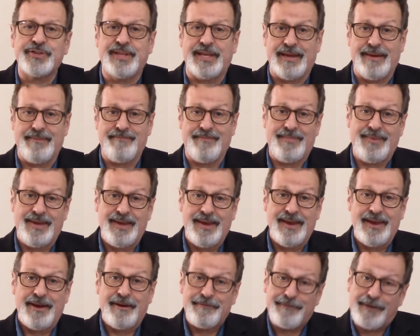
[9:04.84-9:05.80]
them
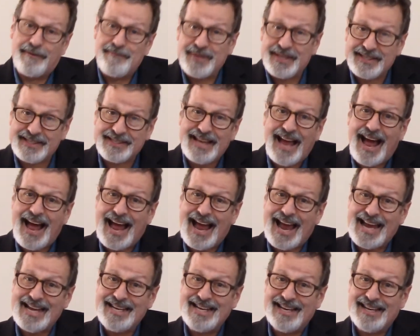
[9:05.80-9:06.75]
from the
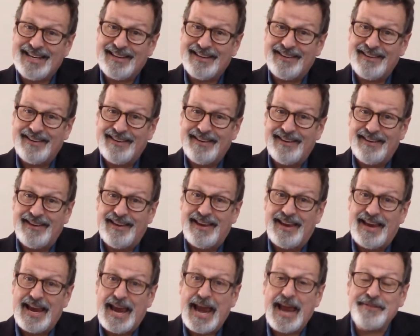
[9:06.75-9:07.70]
side.
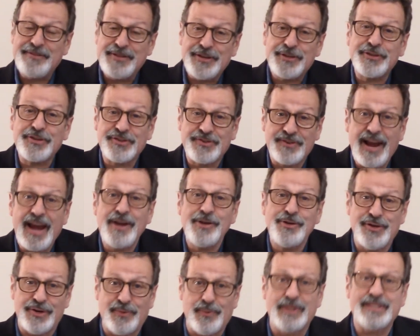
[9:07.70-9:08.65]
And this
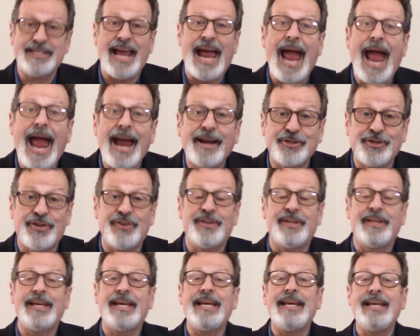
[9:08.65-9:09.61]
stranger was
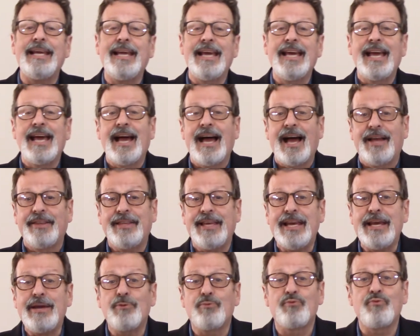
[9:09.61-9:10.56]
actually
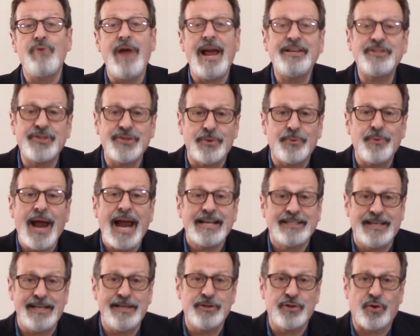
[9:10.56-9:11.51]
the
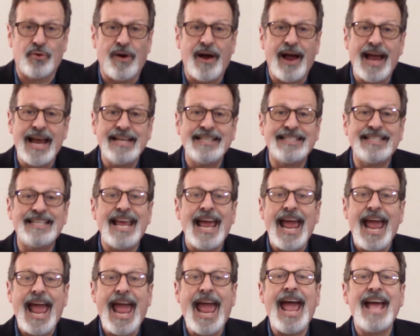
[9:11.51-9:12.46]
resurrected Christ,
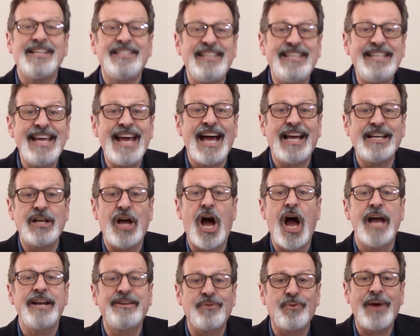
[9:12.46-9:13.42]
as yet
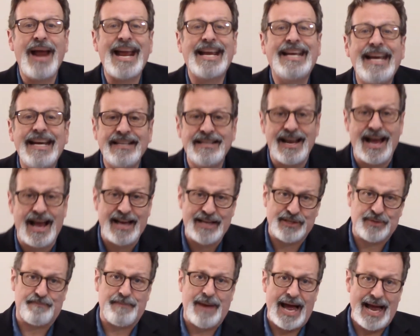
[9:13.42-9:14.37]

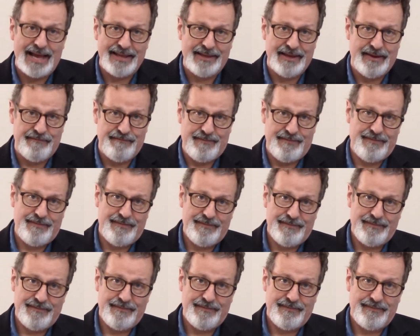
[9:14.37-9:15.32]
unrecognized by them.
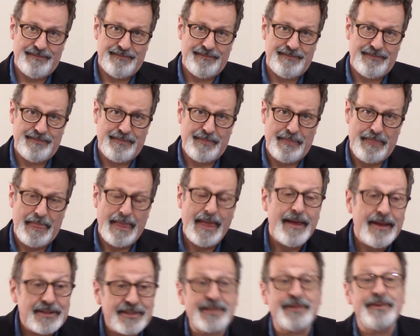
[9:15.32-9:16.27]

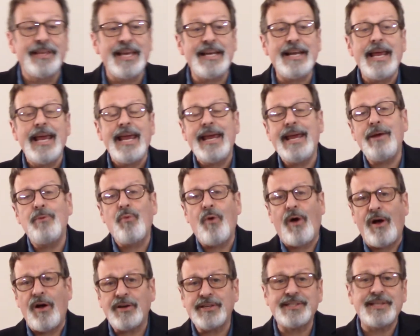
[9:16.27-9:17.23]
So then he
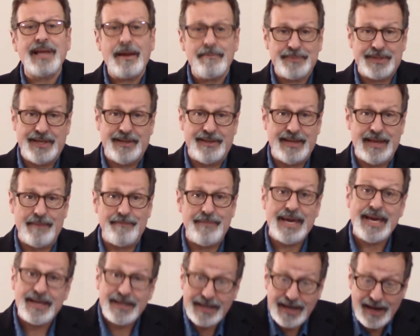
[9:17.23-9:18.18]
walks up to them
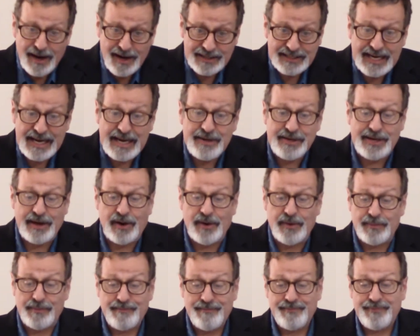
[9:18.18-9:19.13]
incognito